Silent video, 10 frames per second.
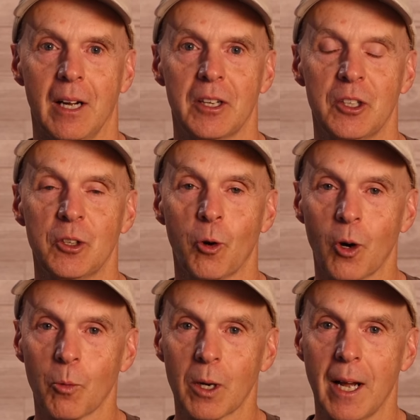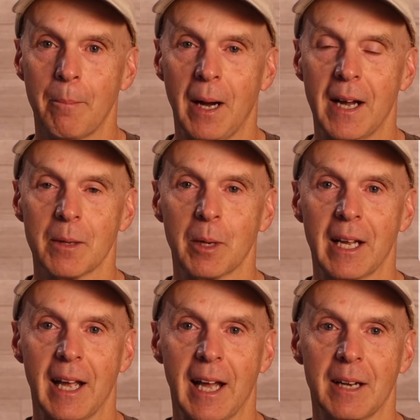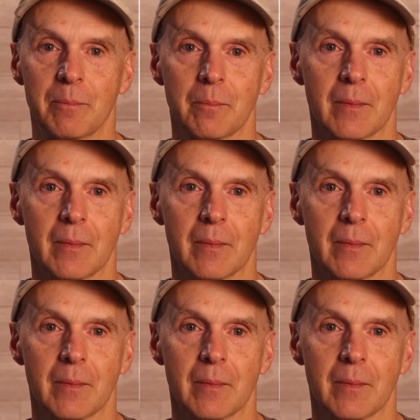nor would I buy them again.